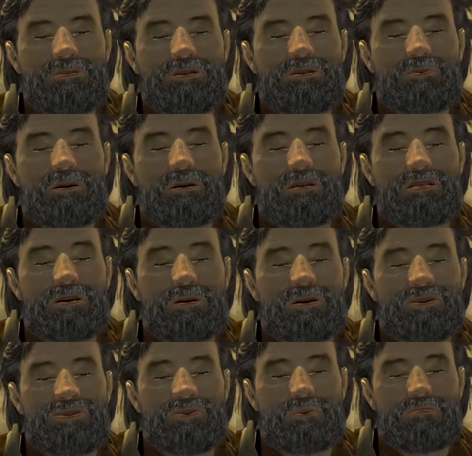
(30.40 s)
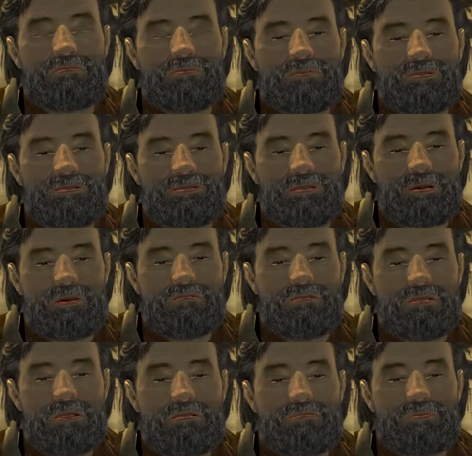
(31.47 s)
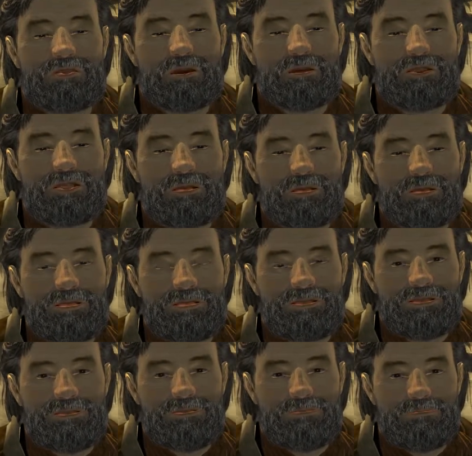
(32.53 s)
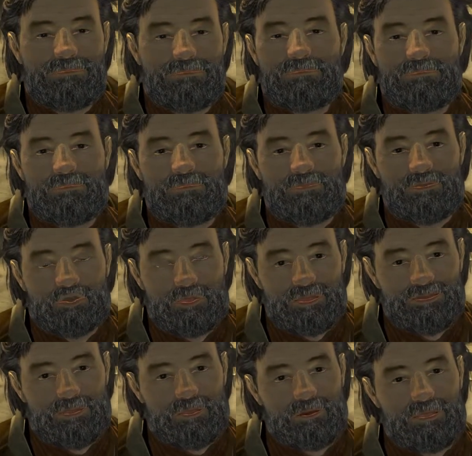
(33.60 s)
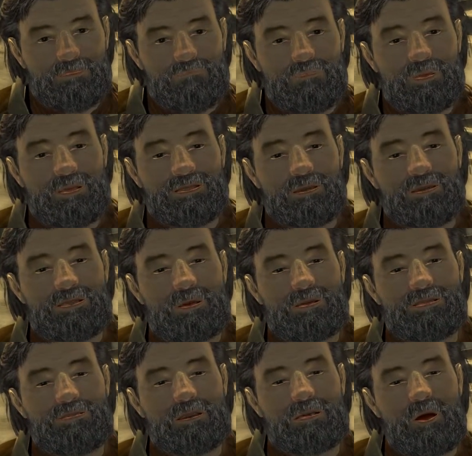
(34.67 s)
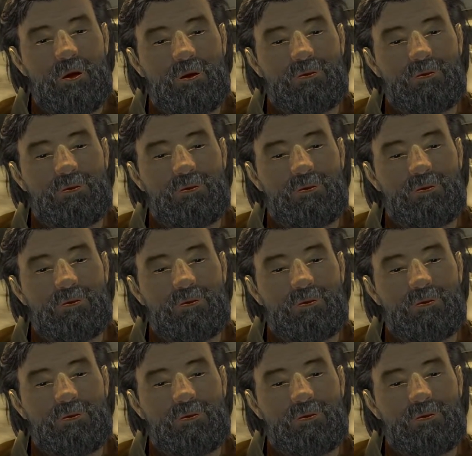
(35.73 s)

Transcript: Drained the aquifers of everything they had. Just a lot of mud and dust now.